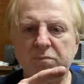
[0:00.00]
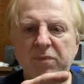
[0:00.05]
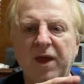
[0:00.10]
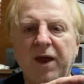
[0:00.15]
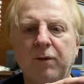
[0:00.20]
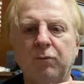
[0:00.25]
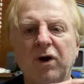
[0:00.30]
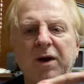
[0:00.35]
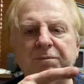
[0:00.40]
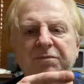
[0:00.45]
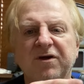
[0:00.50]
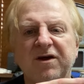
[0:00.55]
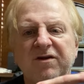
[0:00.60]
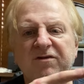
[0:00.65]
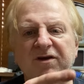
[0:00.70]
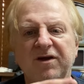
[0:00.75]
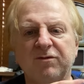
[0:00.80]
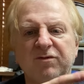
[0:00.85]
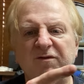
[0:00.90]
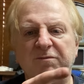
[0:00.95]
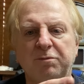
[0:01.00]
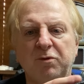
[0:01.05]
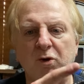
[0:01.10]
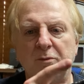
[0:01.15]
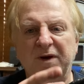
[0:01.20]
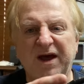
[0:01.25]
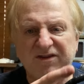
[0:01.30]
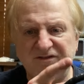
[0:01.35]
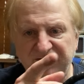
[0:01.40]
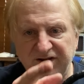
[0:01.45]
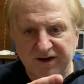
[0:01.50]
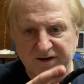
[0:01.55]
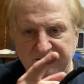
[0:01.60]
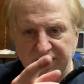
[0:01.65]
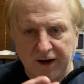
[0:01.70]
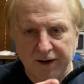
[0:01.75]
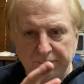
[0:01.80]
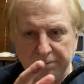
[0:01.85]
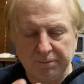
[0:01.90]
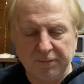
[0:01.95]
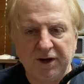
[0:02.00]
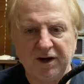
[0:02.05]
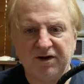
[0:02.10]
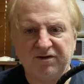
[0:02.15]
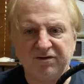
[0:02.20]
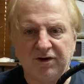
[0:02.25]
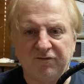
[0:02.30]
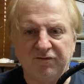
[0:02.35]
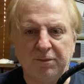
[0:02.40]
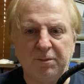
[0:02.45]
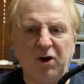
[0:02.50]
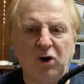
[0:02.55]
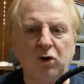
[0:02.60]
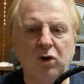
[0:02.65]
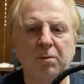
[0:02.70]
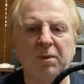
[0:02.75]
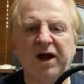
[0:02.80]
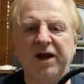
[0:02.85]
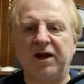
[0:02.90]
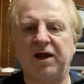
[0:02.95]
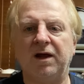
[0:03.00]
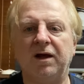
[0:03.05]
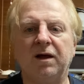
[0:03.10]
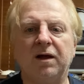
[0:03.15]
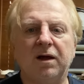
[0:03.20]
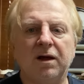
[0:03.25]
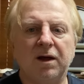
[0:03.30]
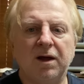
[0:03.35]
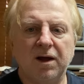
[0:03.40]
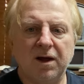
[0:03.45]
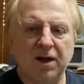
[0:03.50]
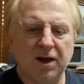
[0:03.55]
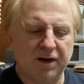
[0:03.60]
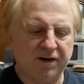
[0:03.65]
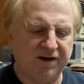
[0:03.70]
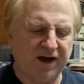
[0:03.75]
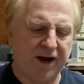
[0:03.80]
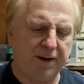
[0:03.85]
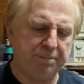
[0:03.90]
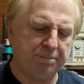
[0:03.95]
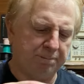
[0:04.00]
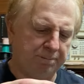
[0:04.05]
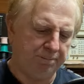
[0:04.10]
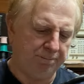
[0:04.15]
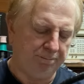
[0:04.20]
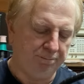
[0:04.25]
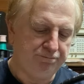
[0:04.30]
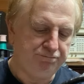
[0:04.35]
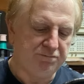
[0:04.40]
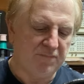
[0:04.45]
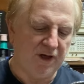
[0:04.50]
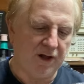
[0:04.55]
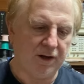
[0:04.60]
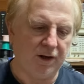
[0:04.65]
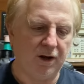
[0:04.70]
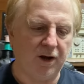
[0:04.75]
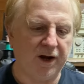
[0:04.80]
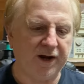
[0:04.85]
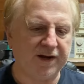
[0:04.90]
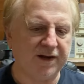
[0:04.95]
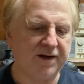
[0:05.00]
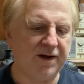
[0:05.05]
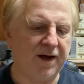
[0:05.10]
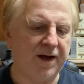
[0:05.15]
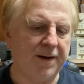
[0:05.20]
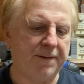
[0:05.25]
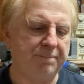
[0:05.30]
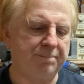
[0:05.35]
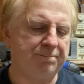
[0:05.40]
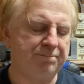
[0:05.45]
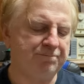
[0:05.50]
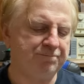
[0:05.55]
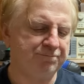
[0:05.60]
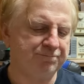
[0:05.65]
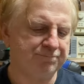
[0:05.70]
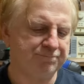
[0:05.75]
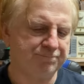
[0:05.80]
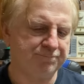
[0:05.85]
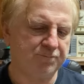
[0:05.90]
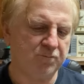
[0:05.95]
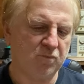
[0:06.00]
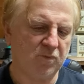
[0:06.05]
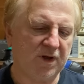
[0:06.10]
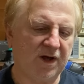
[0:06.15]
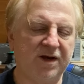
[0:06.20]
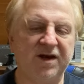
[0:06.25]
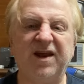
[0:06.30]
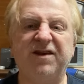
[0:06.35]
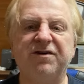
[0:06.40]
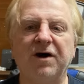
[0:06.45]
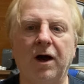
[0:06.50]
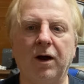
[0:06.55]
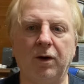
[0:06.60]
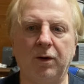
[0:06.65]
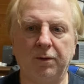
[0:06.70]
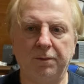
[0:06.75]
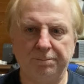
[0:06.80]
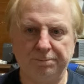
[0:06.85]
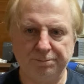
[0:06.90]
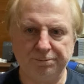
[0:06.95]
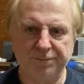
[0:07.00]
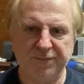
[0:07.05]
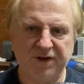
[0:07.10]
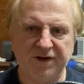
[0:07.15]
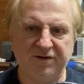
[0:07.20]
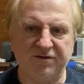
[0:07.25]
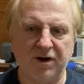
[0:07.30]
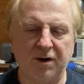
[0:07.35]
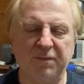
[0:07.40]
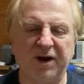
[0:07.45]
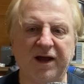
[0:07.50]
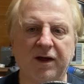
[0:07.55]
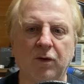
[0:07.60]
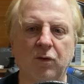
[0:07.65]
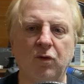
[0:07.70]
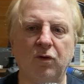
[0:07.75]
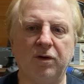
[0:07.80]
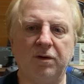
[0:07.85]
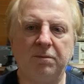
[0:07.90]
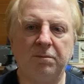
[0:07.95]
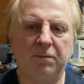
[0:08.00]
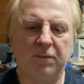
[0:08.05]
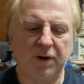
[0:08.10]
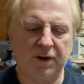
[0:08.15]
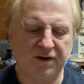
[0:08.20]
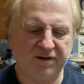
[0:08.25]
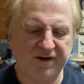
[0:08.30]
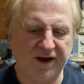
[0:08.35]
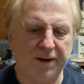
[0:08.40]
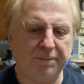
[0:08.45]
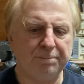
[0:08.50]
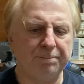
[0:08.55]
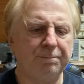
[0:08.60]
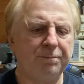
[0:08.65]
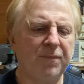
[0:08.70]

and wrap these things with bumastic tape, self-amalgamating tape, like Nitto make a good tape,